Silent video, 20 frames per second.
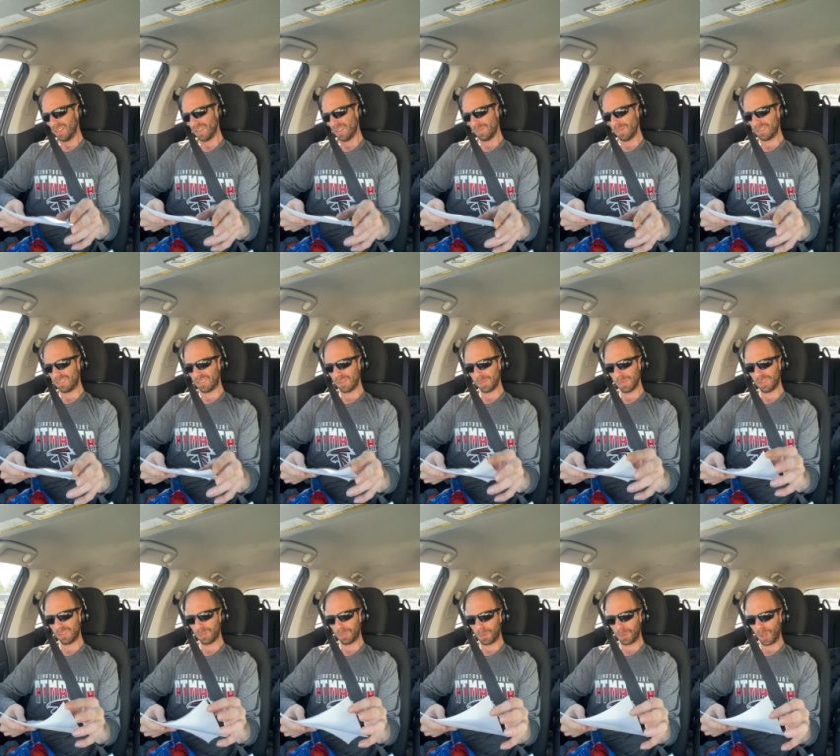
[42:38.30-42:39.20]
The Mississippi
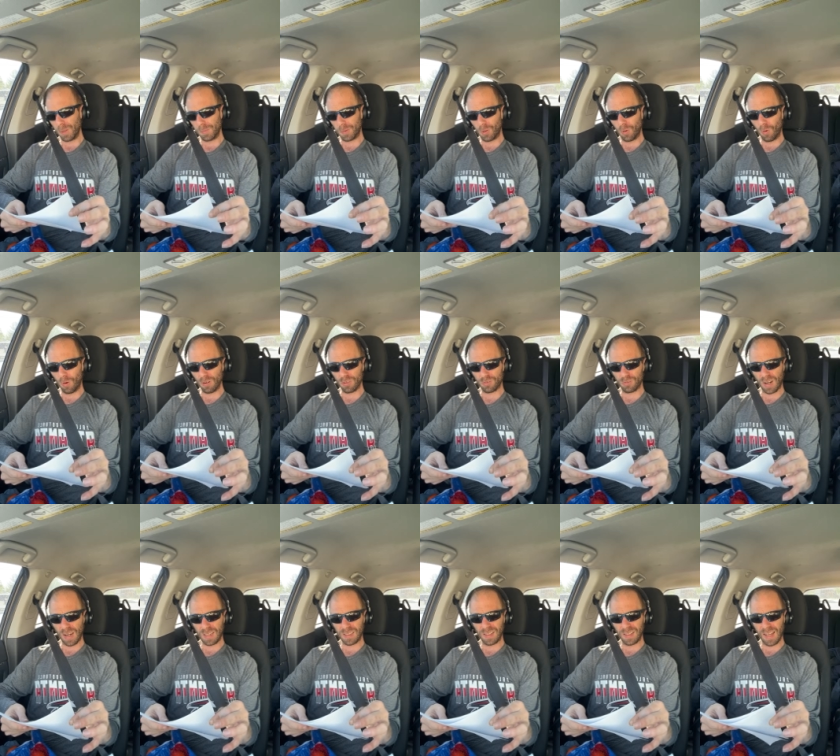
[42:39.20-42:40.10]
Supreme Court has
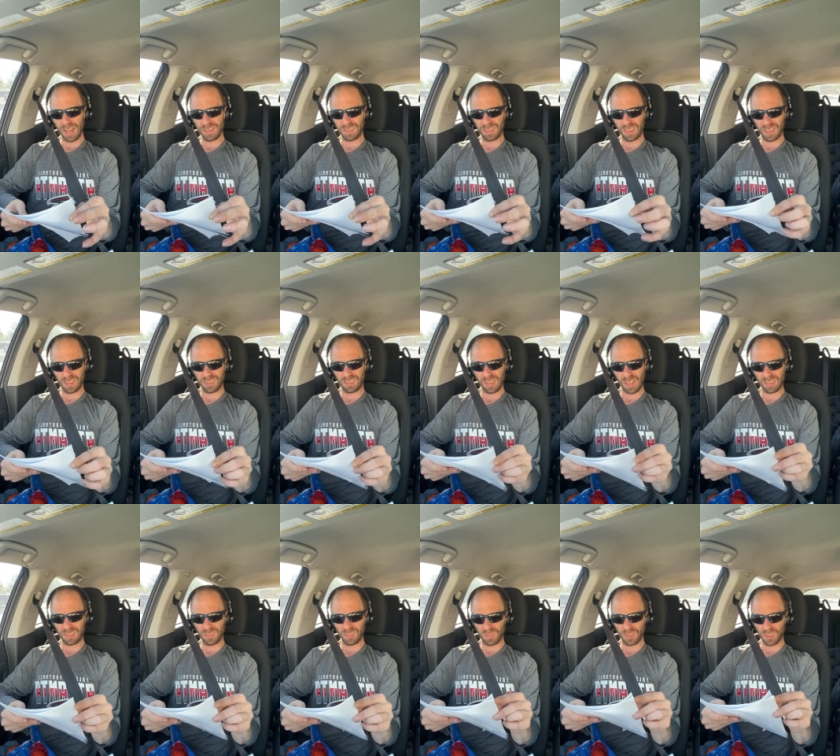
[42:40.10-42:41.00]
recognized that
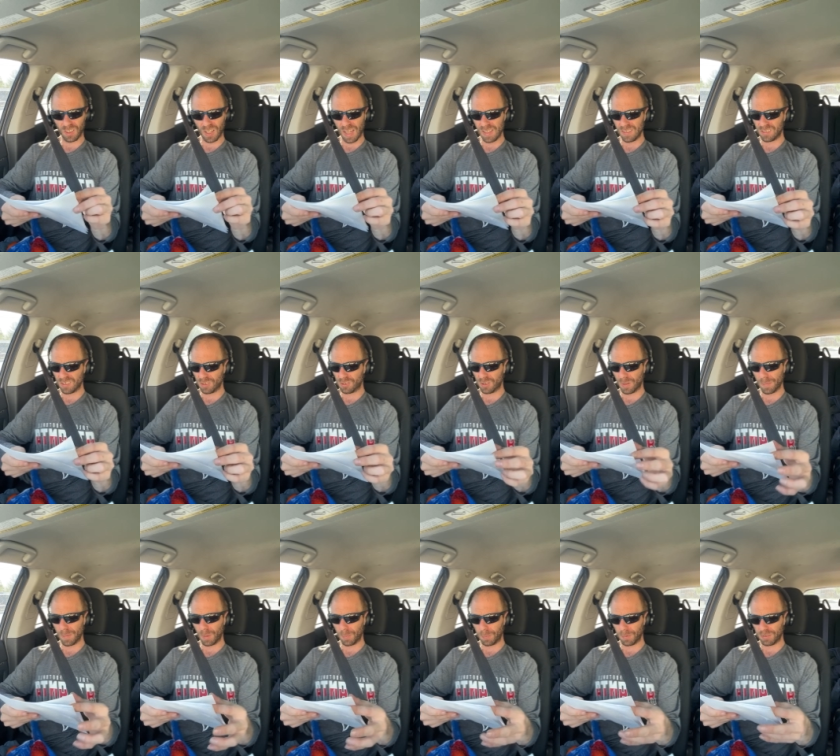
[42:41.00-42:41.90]
excessive delays in
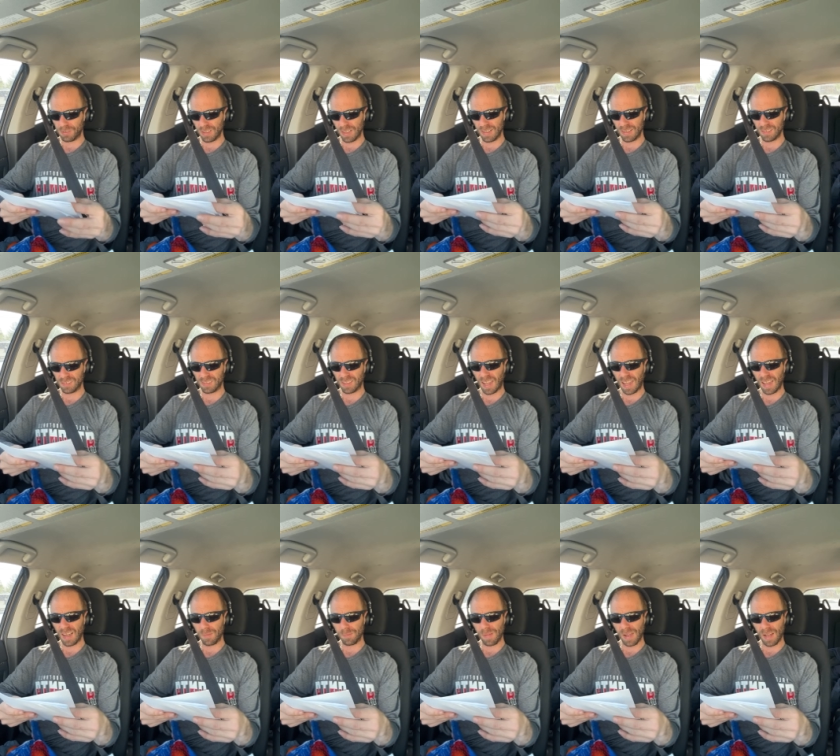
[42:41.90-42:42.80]
criminal proceedings
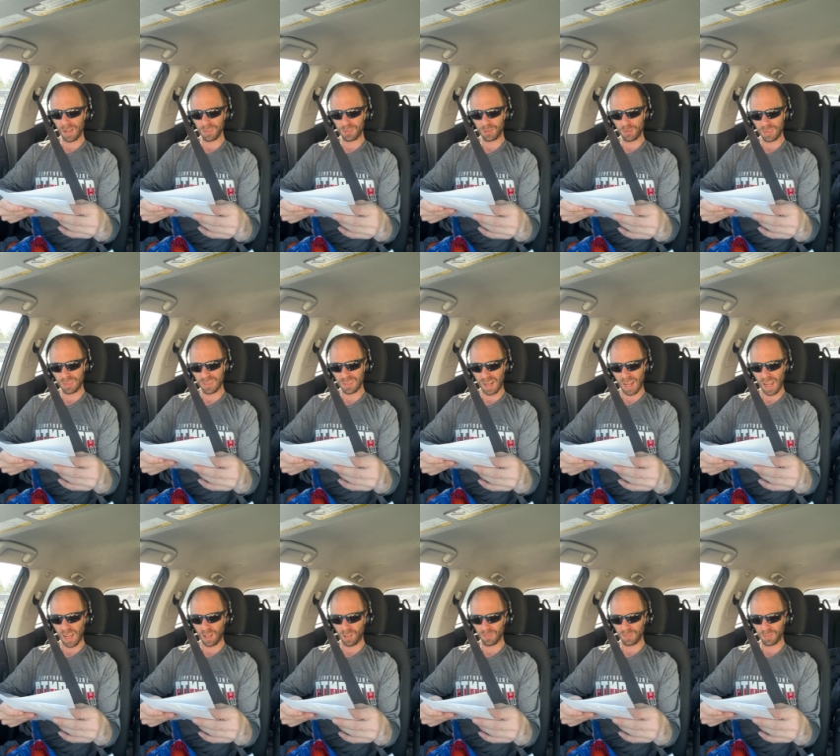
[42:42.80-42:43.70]
can amount to a
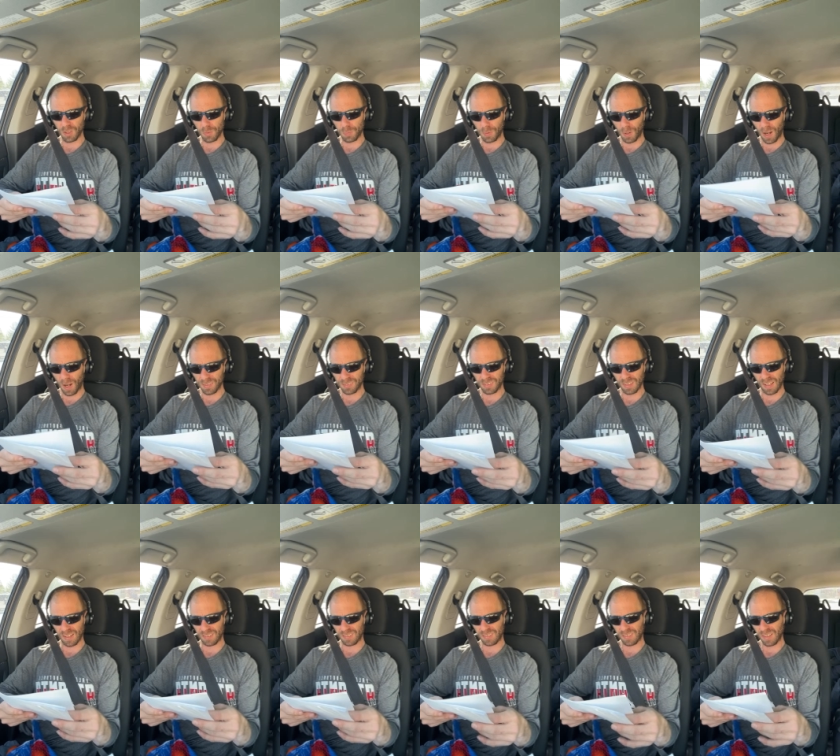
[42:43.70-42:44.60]
denial of due
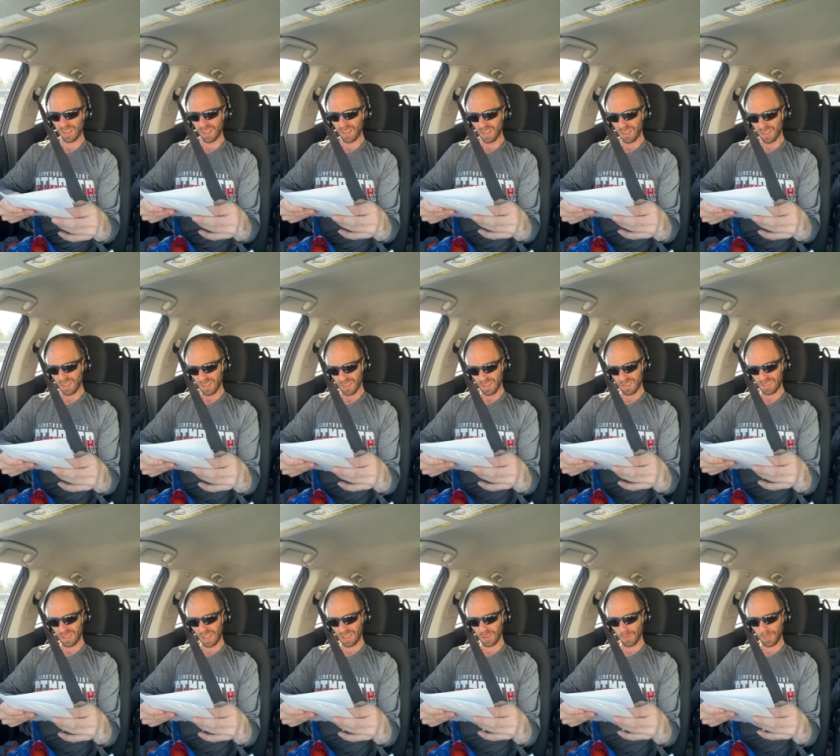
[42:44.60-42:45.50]
process. In
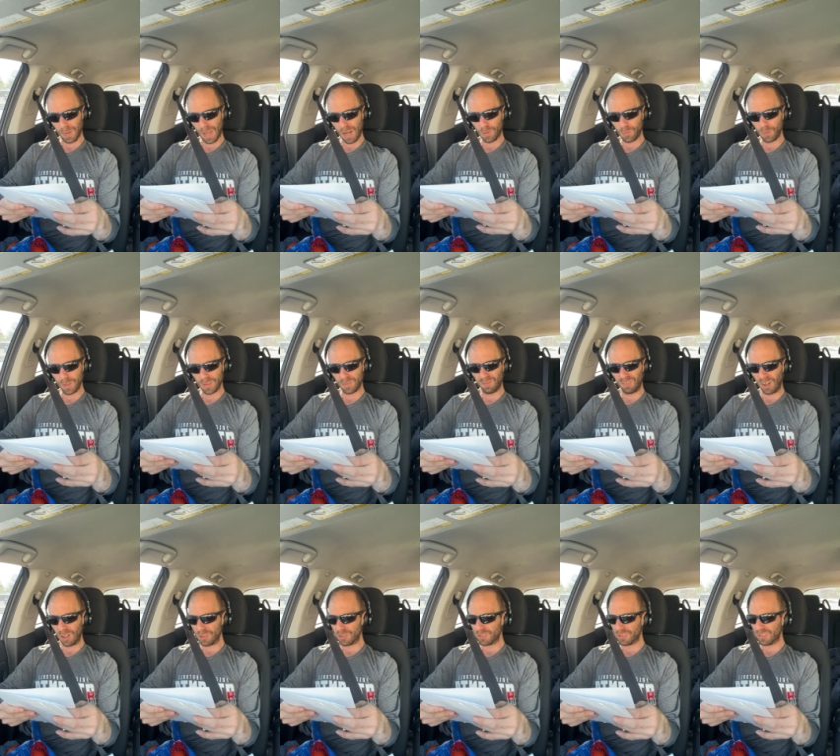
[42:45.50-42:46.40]
De La Beckwith
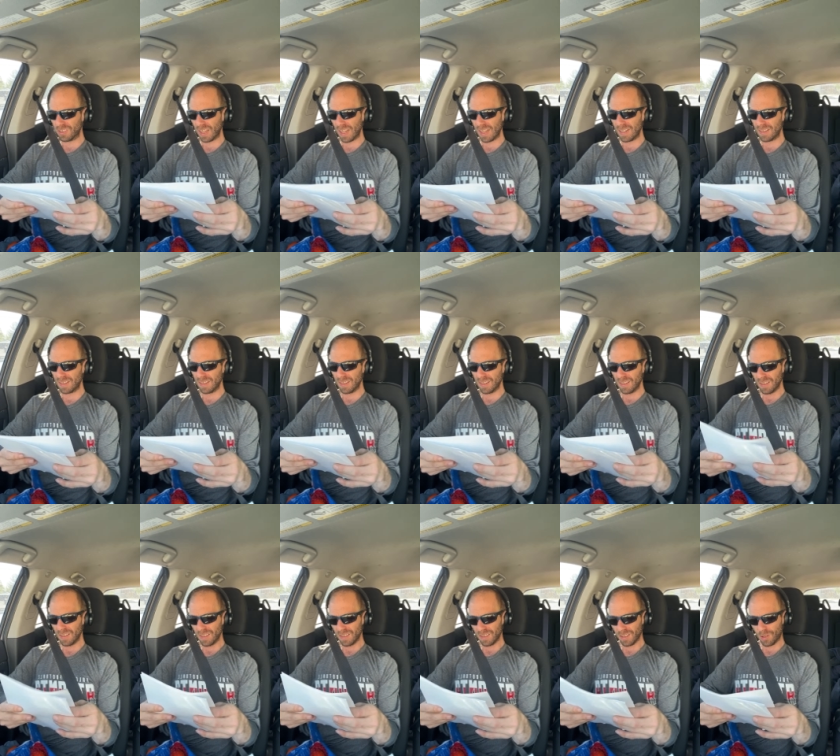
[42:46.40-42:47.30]
v. State,
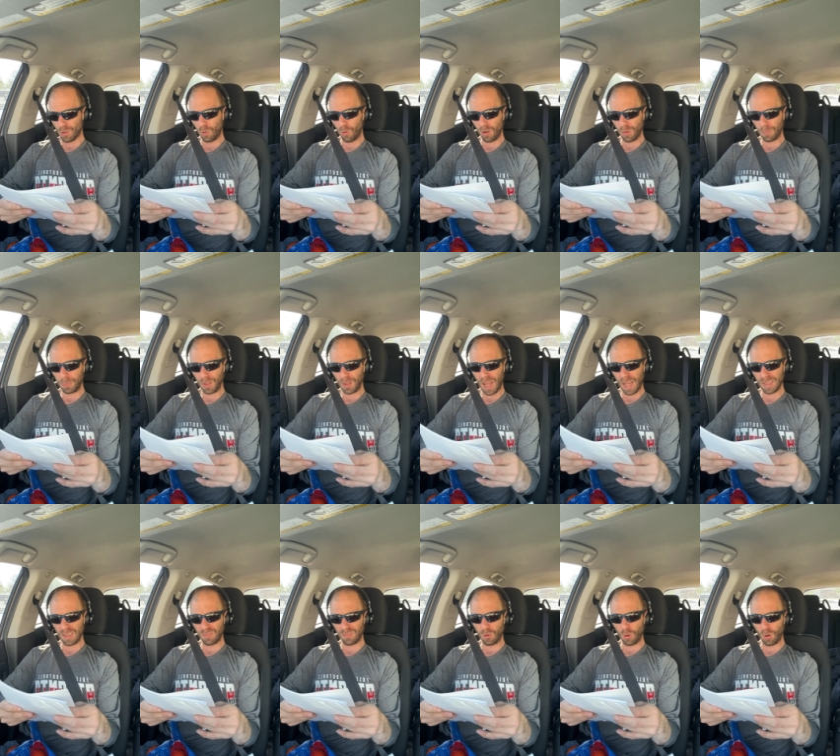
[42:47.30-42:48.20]
the court
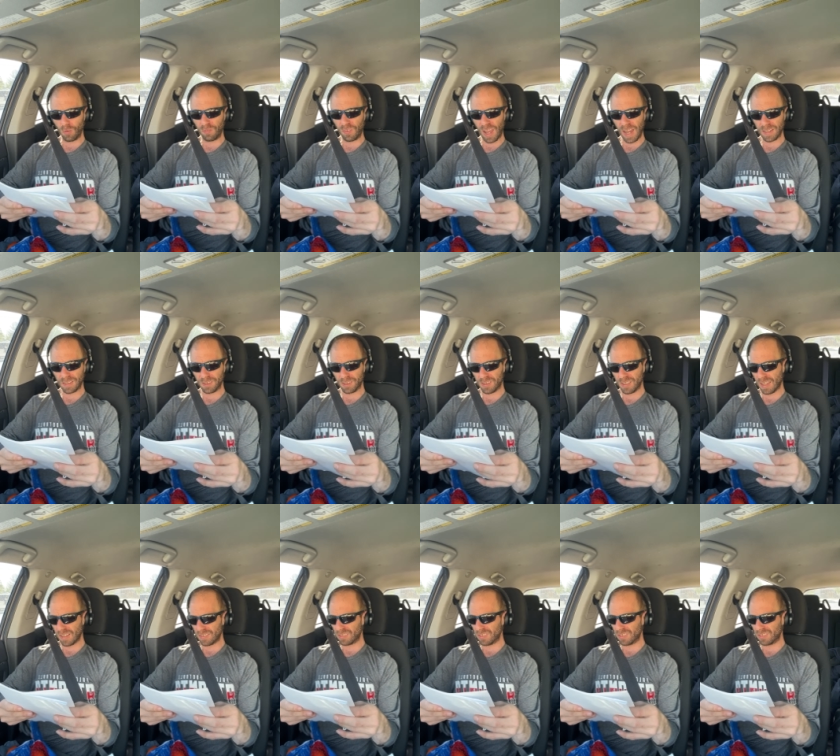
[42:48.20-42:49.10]
applied the four-factor
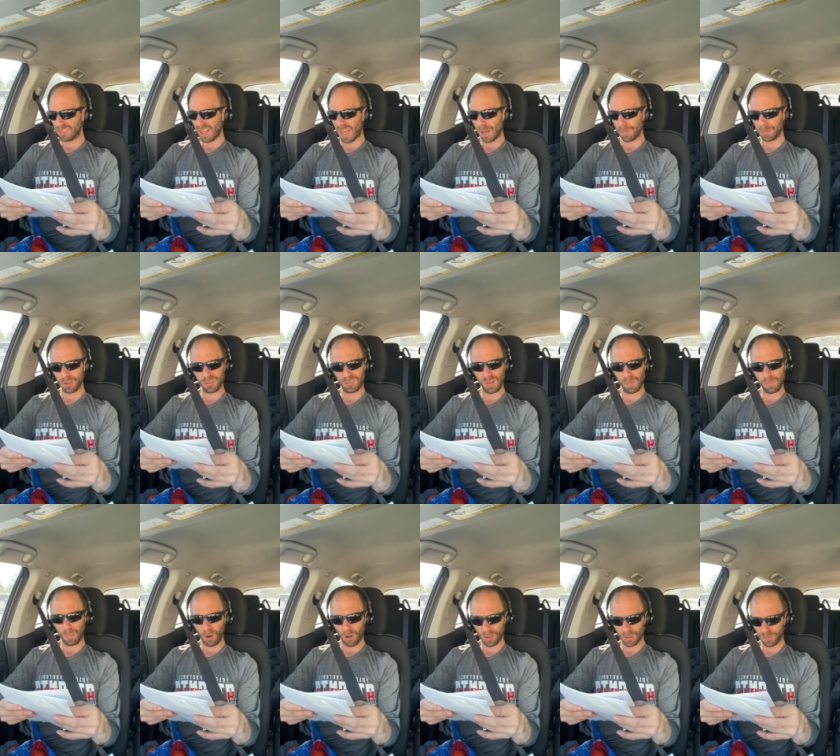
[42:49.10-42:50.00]
test established in
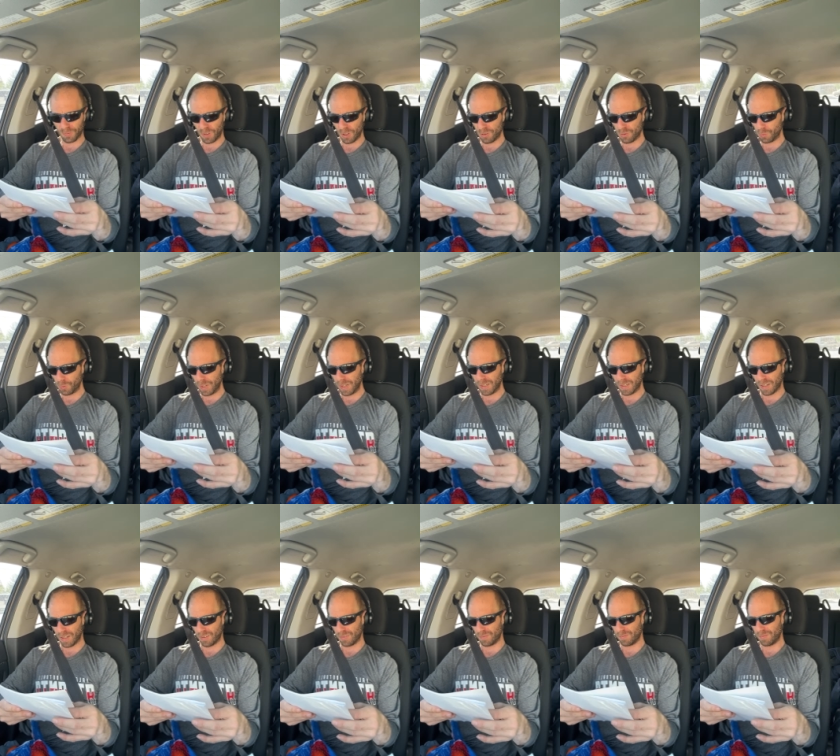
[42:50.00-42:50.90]
Barker v.
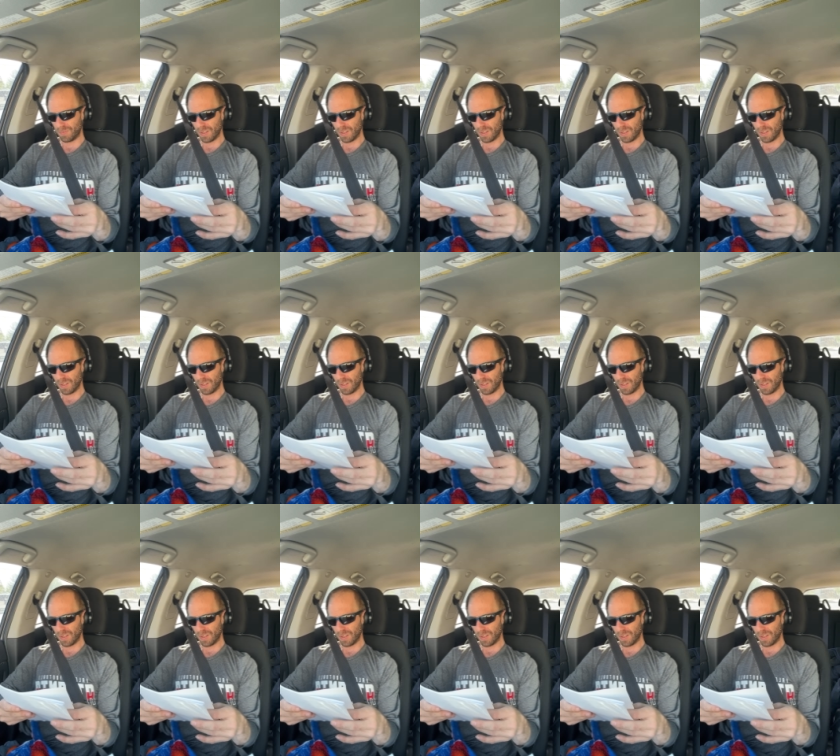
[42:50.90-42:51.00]
Wingo.